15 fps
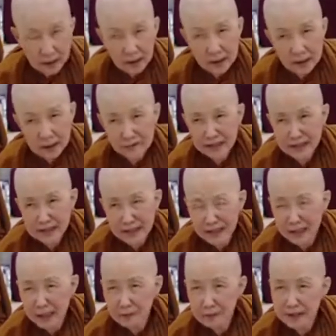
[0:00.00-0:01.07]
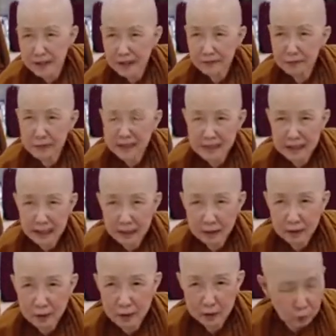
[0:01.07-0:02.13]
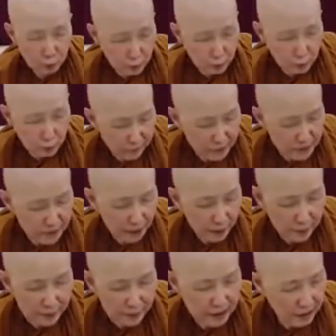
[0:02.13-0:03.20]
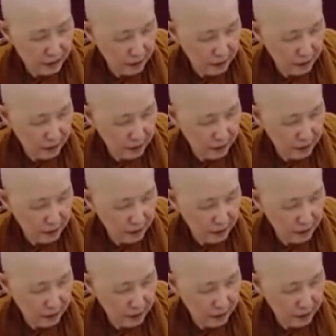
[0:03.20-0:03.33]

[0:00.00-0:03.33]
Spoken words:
If there's any names that I've missed out or we have missed out, please